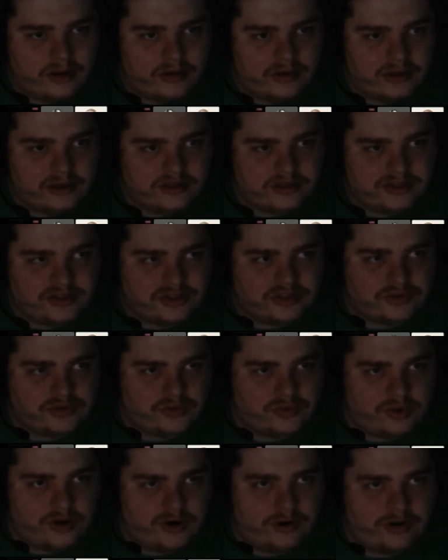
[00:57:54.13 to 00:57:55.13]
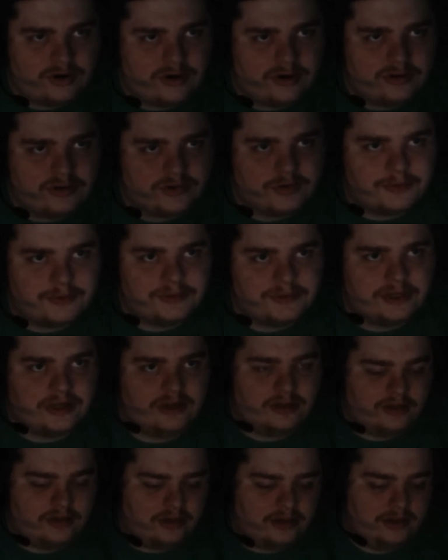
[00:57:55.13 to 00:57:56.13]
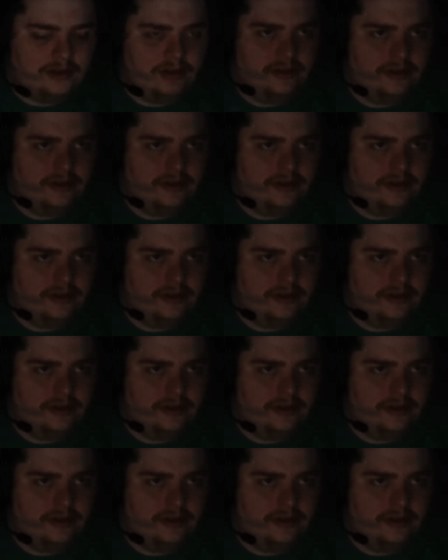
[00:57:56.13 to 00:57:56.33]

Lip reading: Oh, and this is just wrong, this website?